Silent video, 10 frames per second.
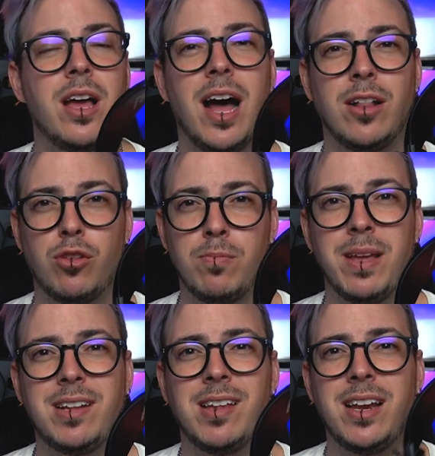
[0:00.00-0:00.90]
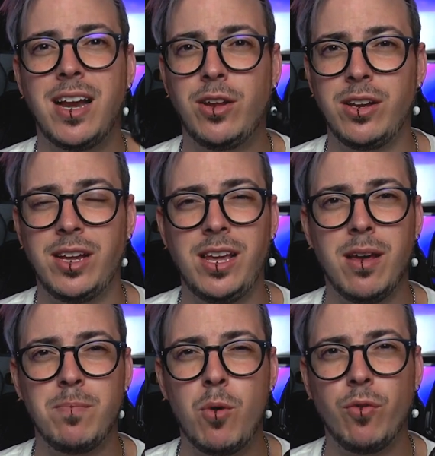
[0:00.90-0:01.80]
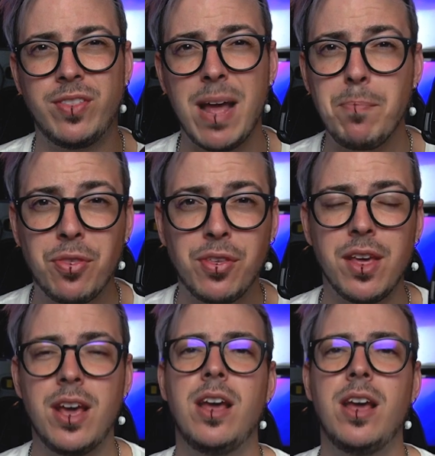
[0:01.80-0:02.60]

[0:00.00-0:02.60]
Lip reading: and to mix in, and you can hear more depth.